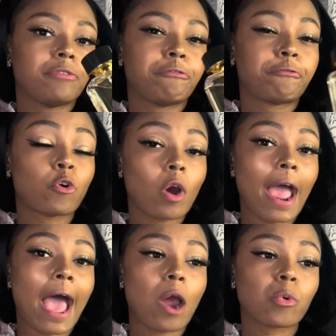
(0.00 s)
4
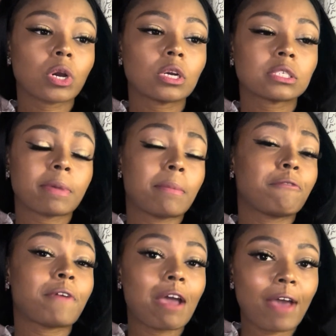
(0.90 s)
hours, maybe
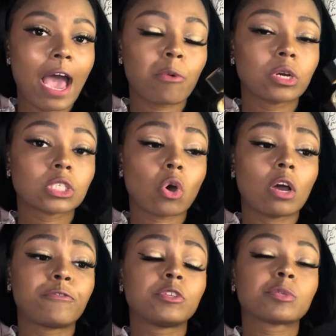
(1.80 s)
5 hours
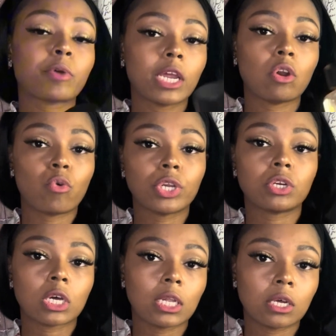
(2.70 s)
if you spray it on
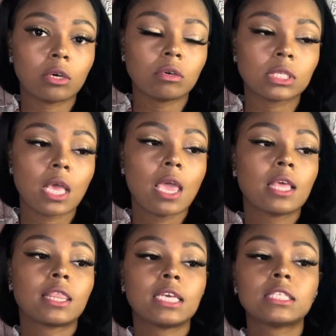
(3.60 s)
your clothes.
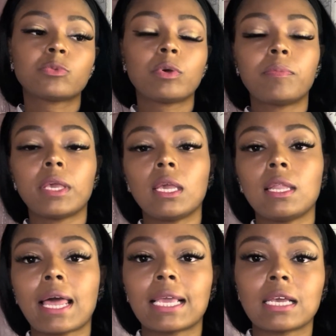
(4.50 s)
This would be
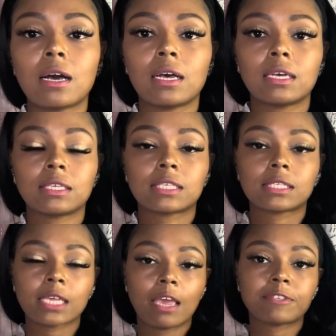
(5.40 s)

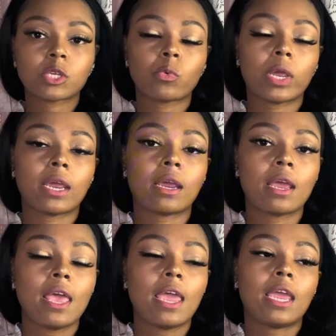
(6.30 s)
safe to wear
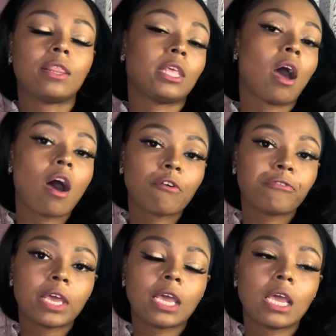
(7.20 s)
in the
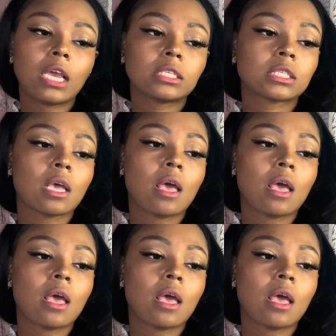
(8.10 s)
office.